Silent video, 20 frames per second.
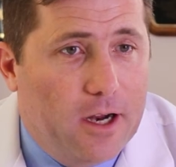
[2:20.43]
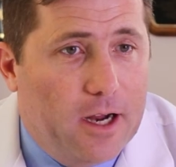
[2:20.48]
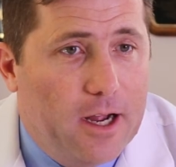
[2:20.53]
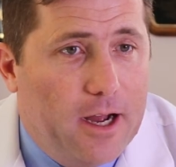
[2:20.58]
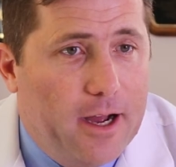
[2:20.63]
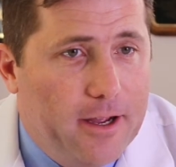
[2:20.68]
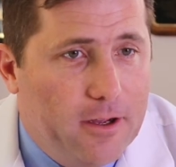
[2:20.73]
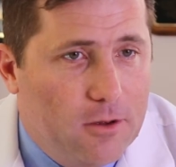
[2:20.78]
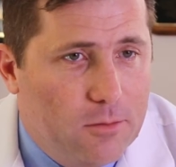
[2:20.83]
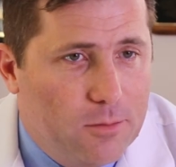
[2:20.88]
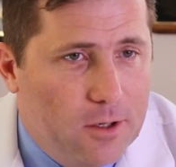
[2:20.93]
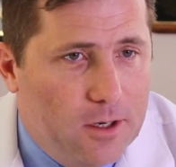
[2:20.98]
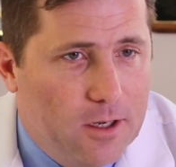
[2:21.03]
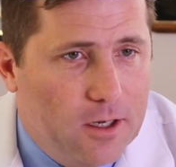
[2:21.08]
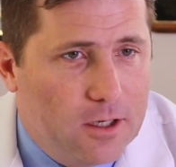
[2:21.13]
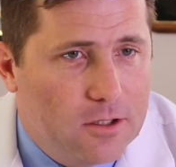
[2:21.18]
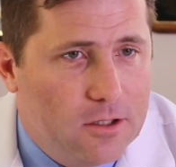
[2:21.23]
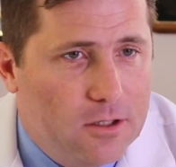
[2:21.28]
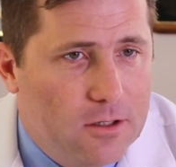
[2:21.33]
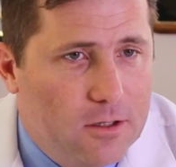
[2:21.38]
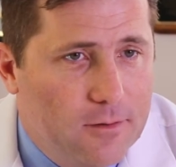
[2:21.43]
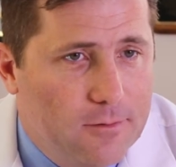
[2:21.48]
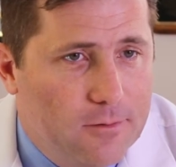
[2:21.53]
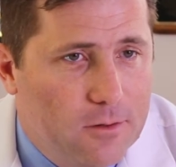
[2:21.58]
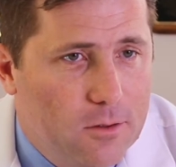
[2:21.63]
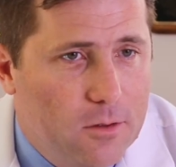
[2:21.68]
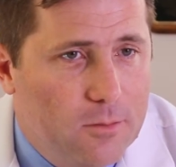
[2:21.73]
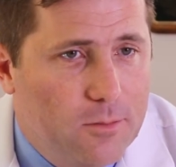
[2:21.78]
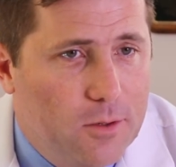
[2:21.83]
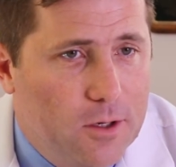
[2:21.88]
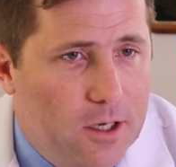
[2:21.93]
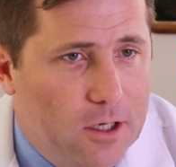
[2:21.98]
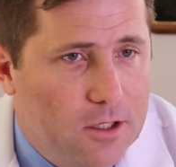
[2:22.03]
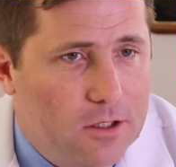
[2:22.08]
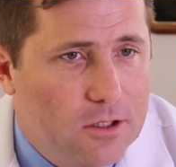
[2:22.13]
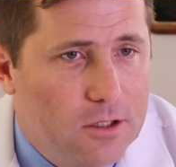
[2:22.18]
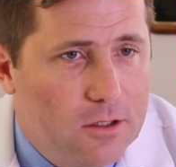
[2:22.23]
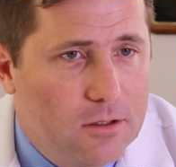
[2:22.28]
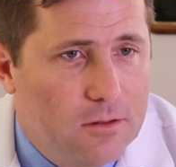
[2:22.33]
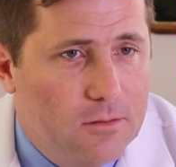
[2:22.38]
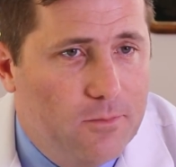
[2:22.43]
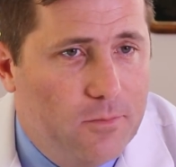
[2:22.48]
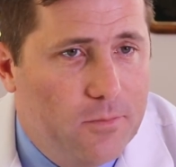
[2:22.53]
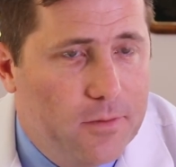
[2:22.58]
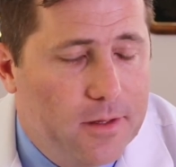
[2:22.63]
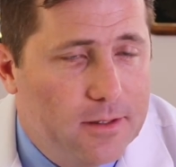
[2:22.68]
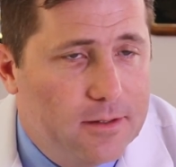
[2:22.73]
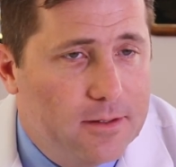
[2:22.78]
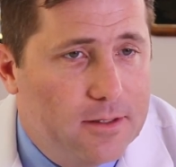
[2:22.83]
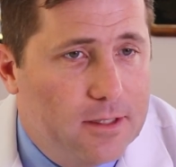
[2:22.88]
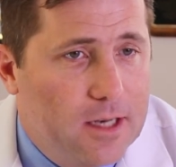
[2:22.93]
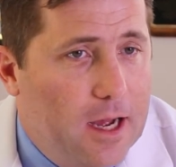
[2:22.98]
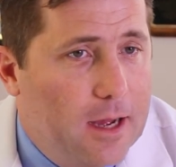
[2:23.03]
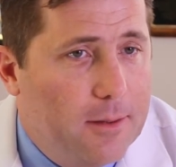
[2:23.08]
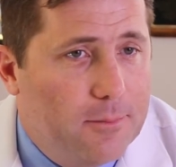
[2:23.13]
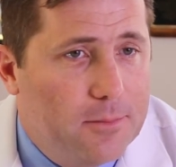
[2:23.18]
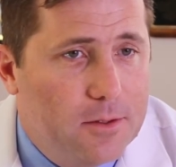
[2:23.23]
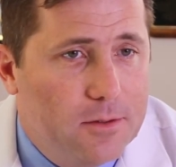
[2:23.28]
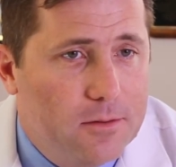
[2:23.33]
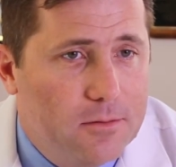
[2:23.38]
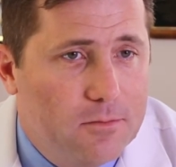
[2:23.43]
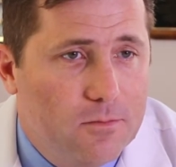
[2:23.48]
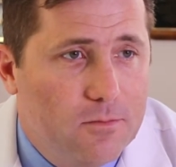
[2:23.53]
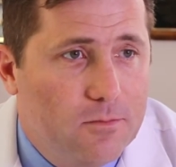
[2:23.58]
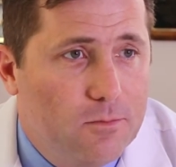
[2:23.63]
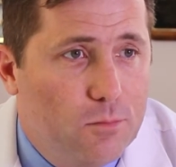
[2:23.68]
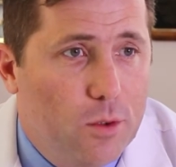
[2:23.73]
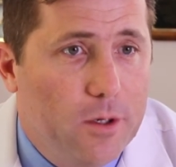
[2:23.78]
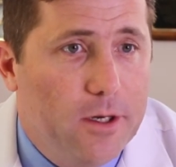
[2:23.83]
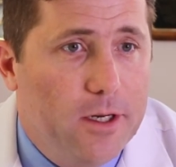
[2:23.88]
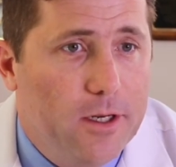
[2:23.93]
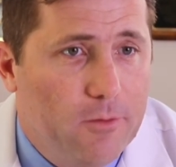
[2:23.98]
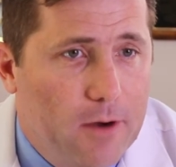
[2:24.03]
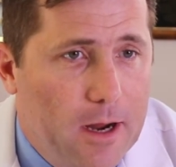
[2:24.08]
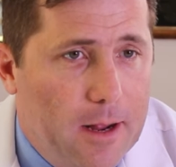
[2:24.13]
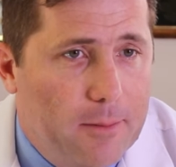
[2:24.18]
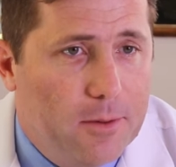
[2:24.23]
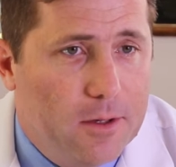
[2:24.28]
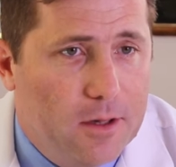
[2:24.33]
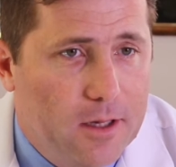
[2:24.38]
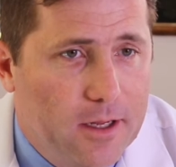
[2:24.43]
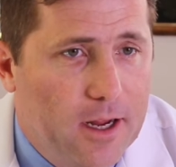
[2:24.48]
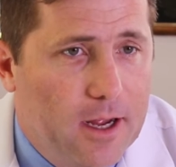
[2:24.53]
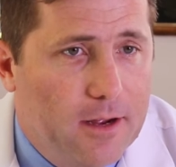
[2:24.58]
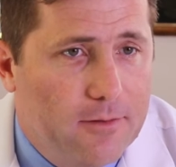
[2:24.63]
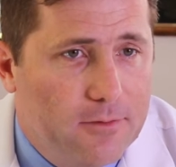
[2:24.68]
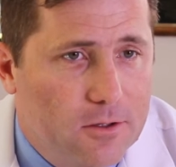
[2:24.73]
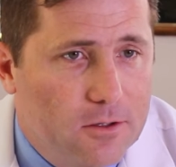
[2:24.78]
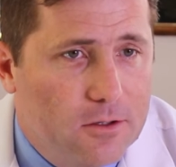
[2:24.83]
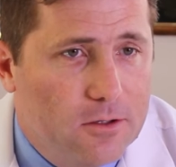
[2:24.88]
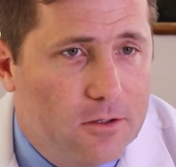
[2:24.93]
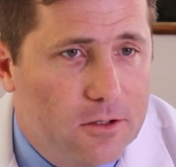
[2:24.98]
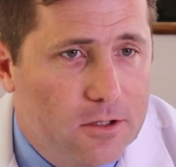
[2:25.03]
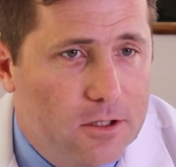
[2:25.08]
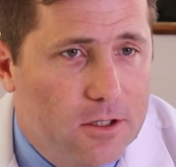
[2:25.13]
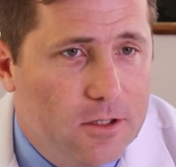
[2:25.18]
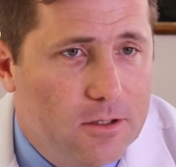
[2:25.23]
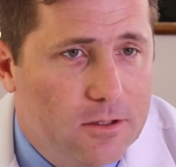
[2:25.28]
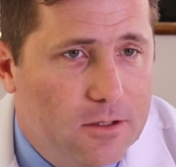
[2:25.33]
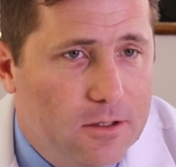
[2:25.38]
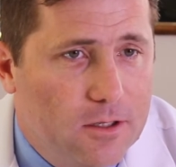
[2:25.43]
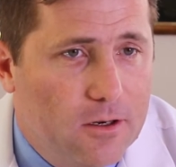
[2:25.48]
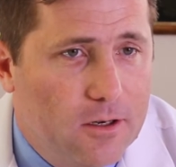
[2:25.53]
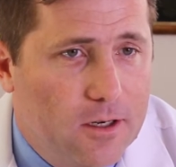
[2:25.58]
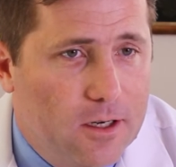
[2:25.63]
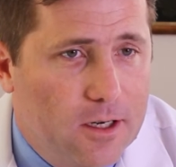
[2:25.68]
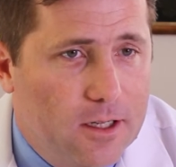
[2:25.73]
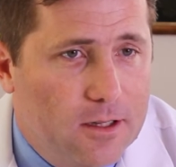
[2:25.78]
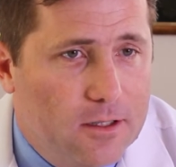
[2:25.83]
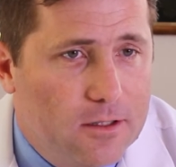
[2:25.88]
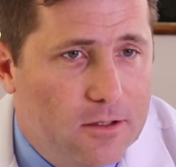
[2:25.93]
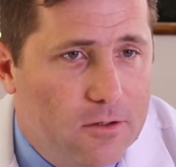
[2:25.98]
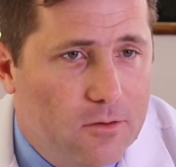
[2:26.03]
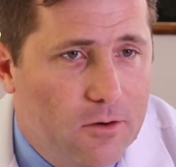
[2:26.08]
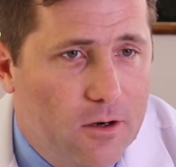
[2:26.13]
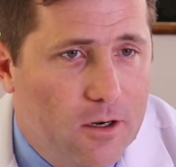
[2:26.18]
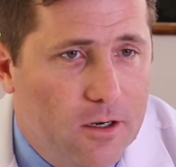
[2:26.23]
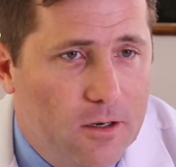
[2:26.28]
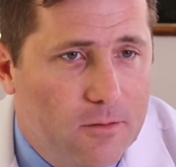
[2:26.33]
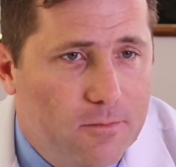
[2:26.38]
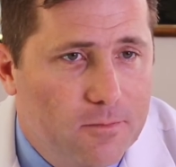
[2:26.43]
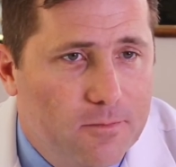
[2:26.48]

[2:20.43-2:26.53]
chyle production, the fluid production, stopped pretty rapidly after she started on this drug.